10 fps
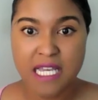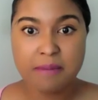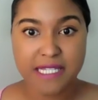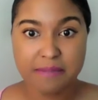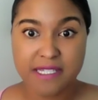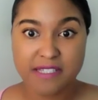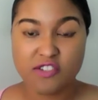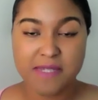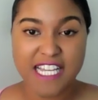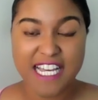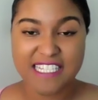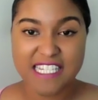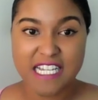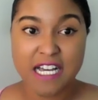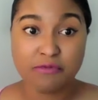but they pitched me the
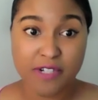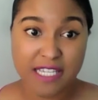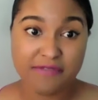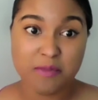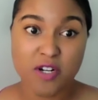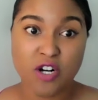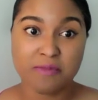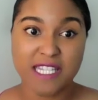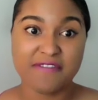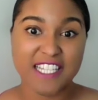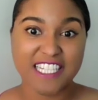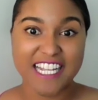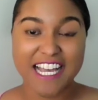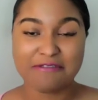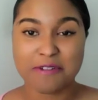idea of working from home when they found out I
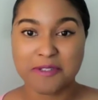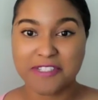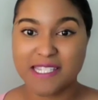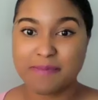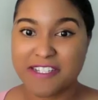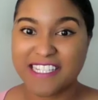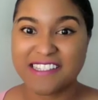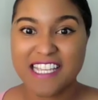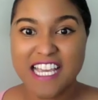have remote experience.